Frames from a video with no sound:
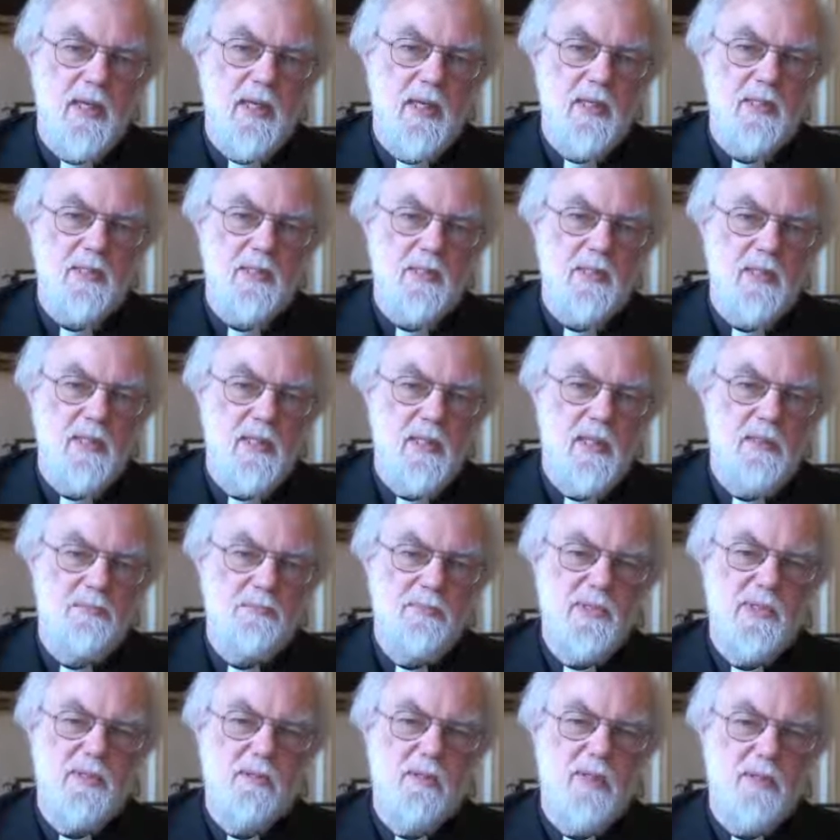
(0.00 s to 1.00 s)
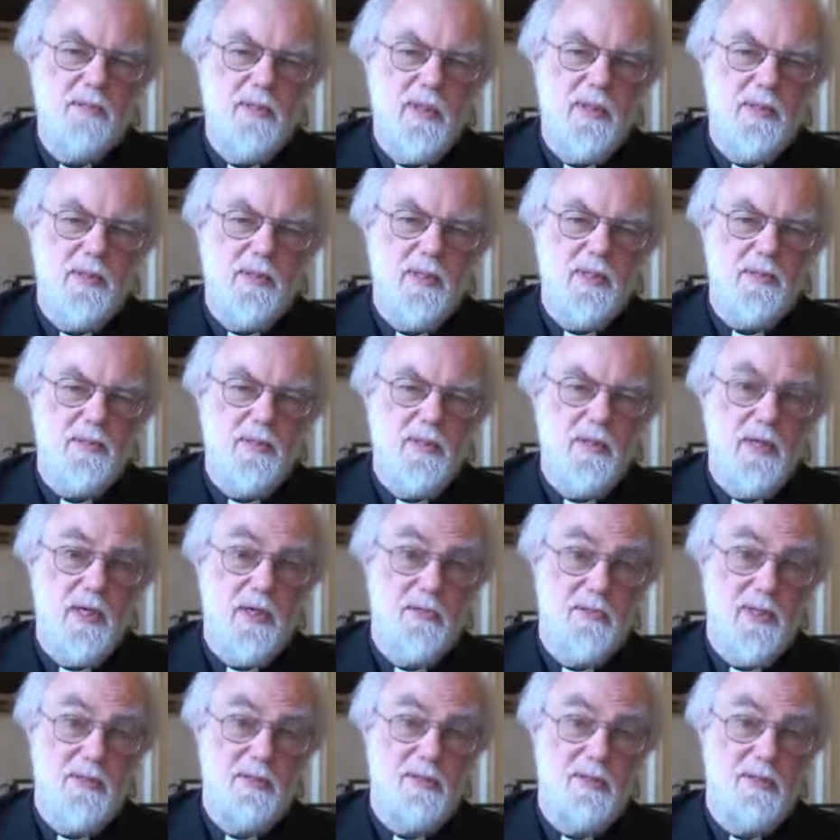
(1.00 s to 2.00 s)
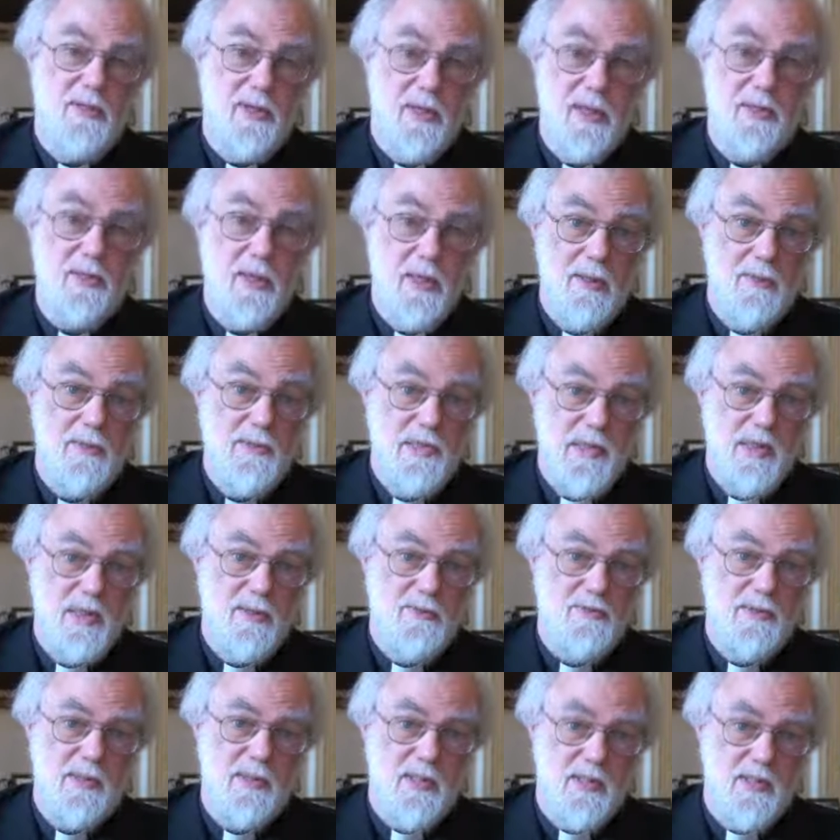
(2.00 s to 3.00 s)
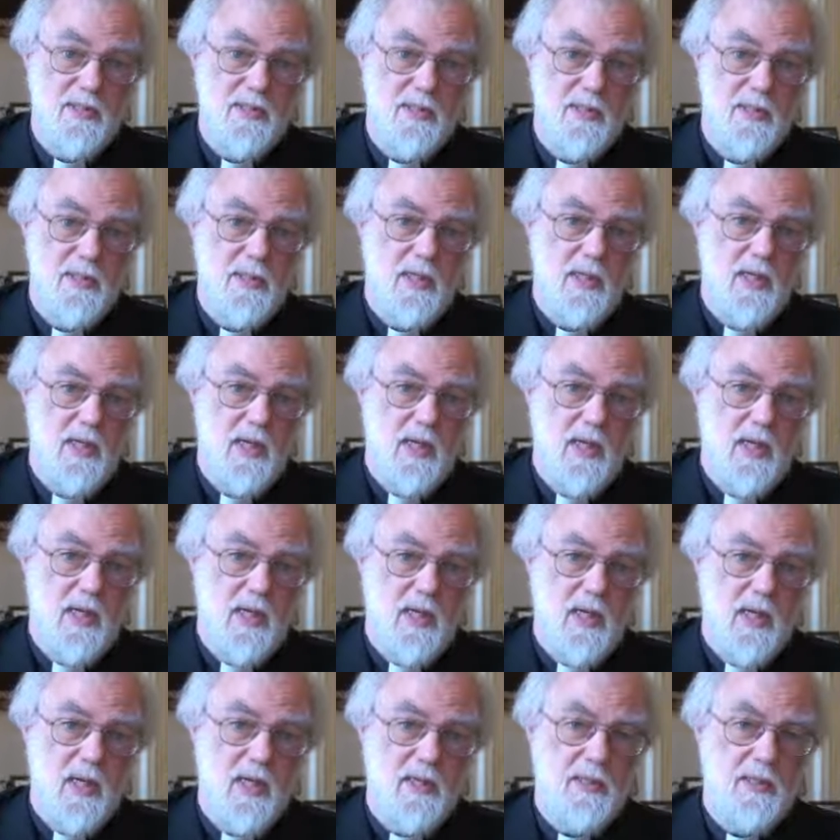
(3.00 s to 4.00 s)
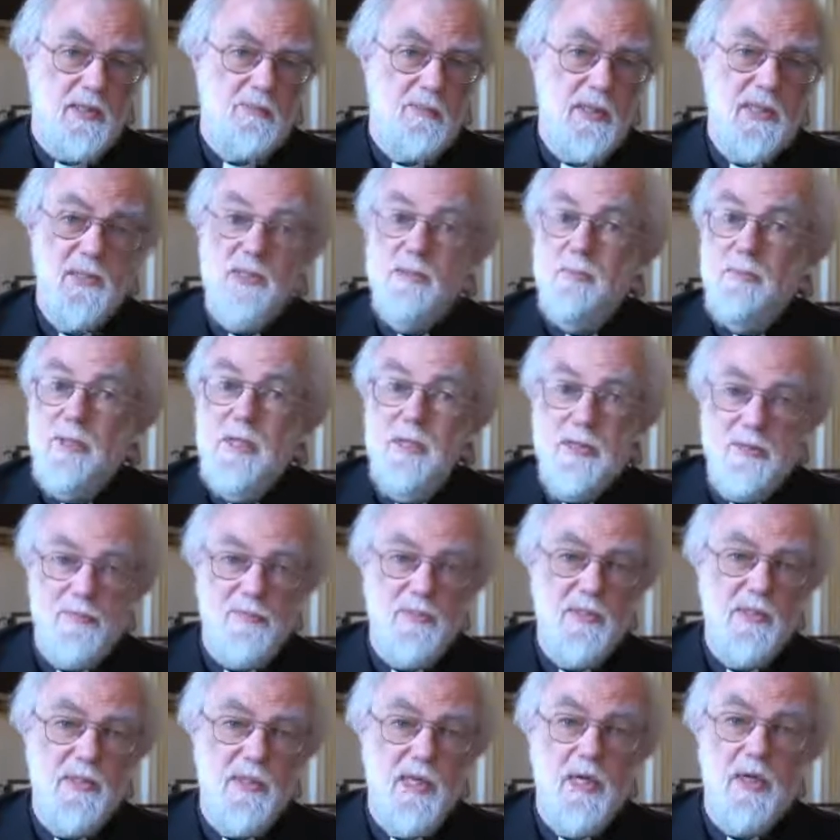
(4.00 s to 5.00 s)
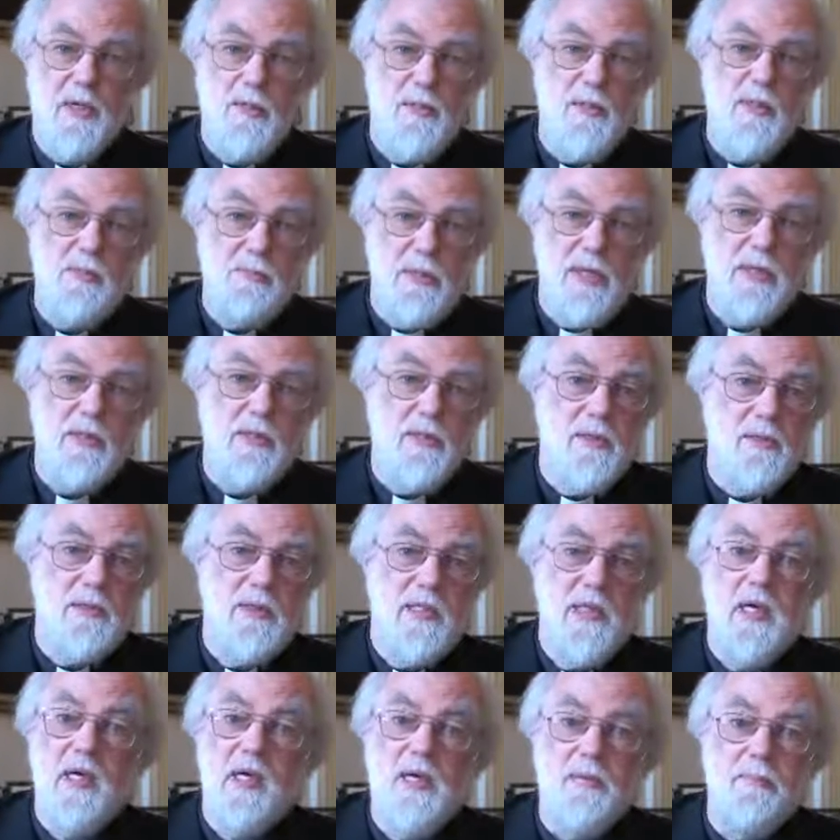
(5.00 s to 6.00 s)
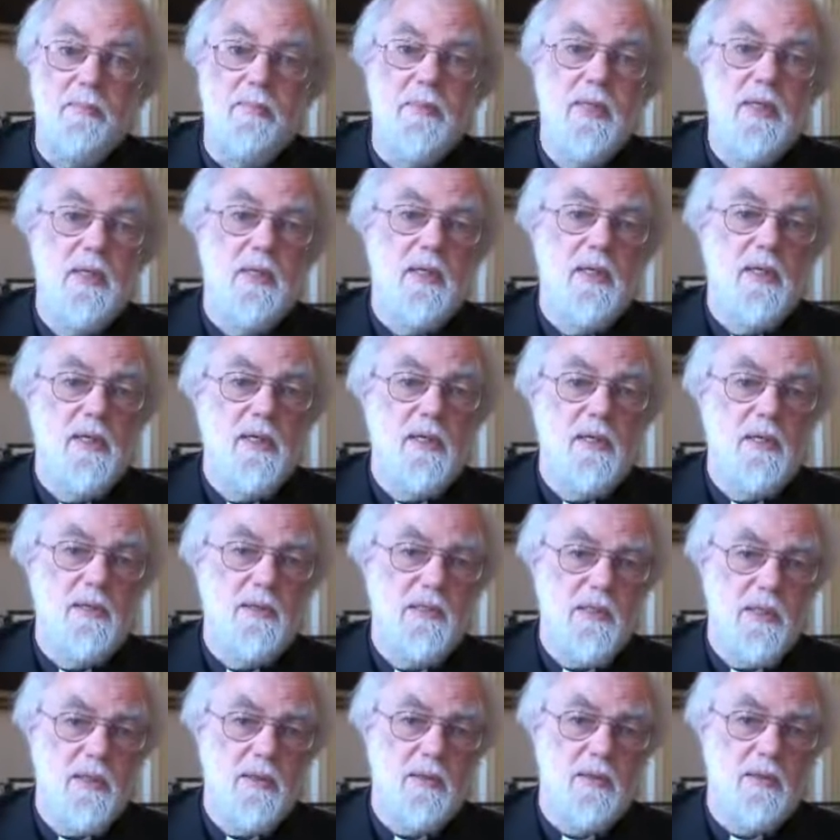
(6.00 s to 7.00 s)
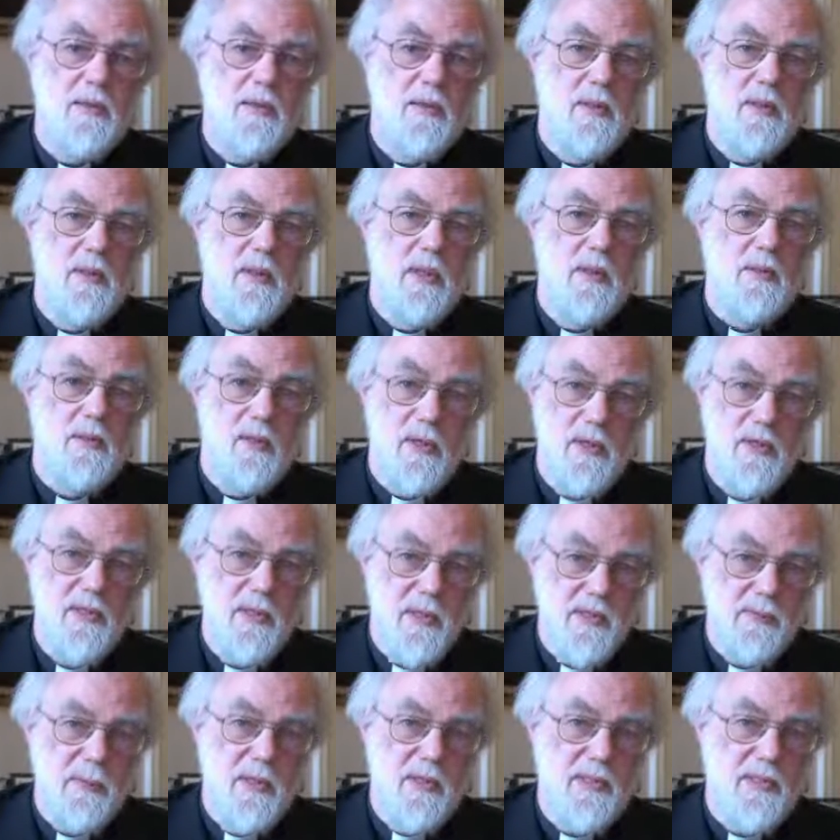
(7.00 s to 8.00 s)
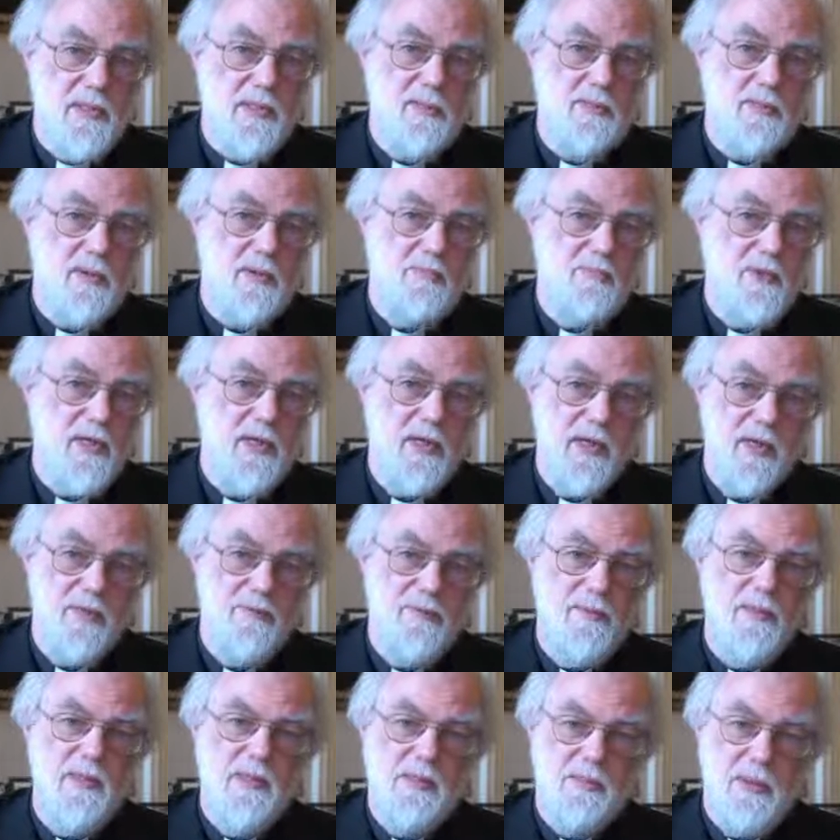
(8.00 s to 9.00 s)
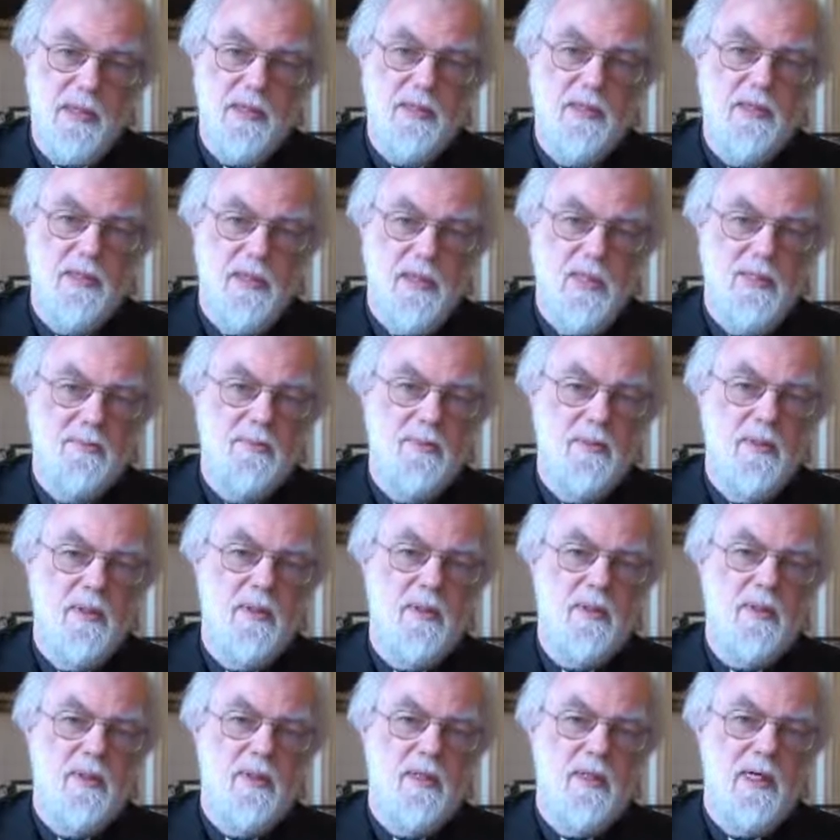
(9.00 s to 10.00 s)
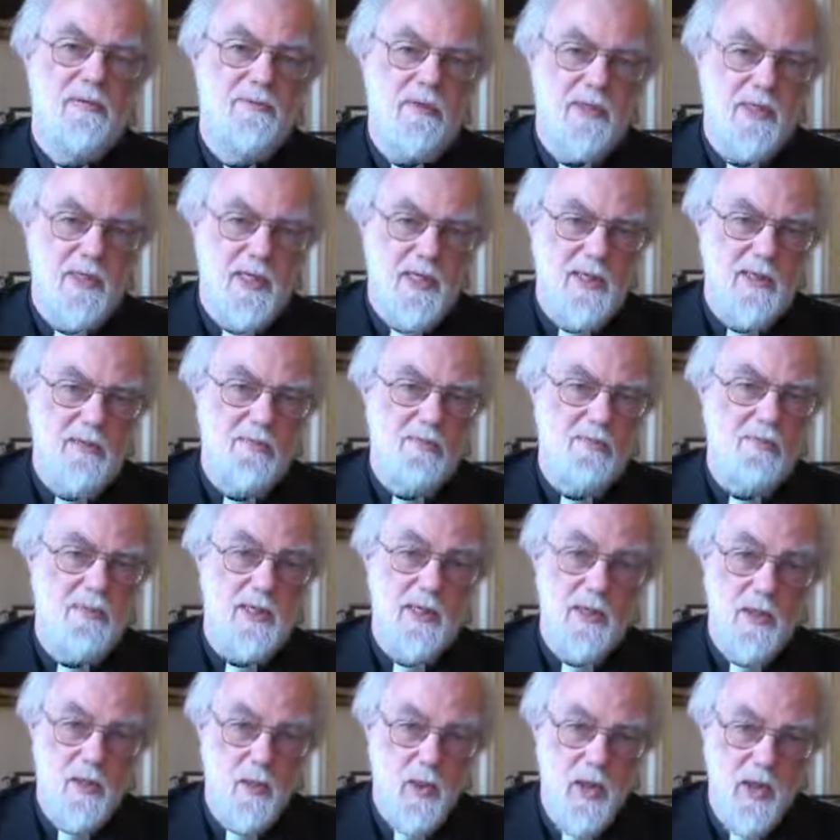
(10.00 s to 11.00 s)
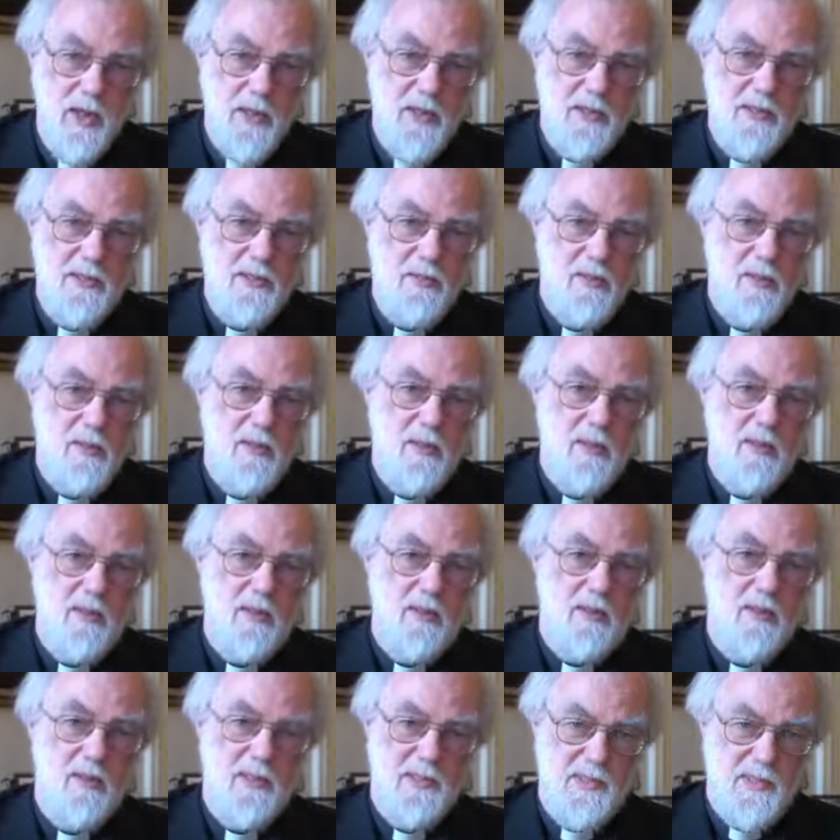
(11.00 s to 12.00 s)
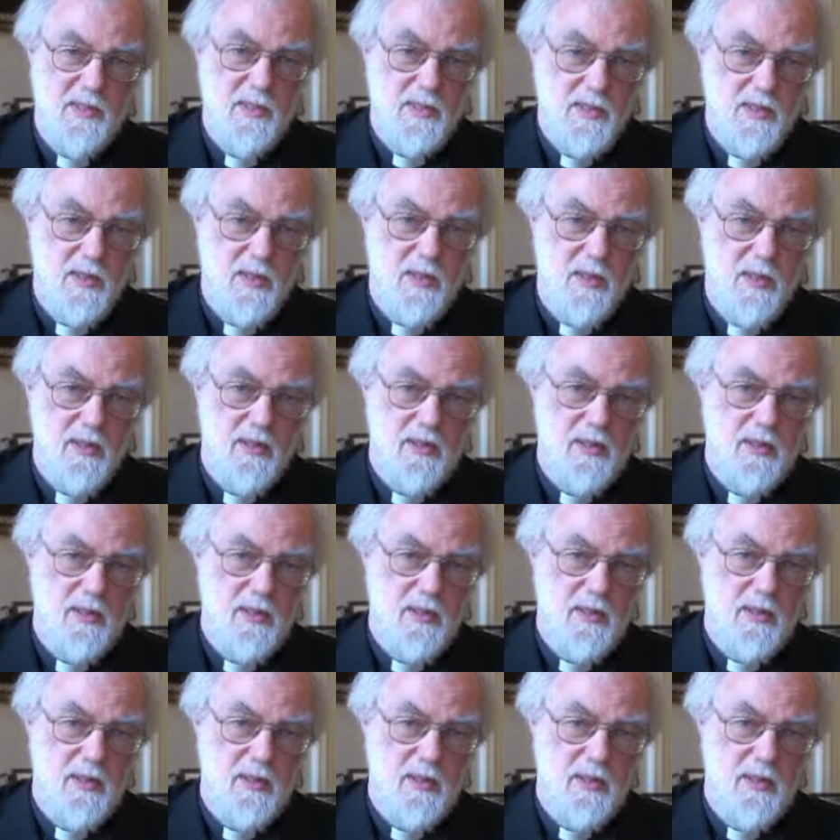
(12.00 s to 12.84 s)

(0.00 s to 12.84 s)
It's absolutely bound up with how people think about themselves and others, and it makes a big difference to how you spend your time. So a religious person will very often spend time every day being quiet, listening to God,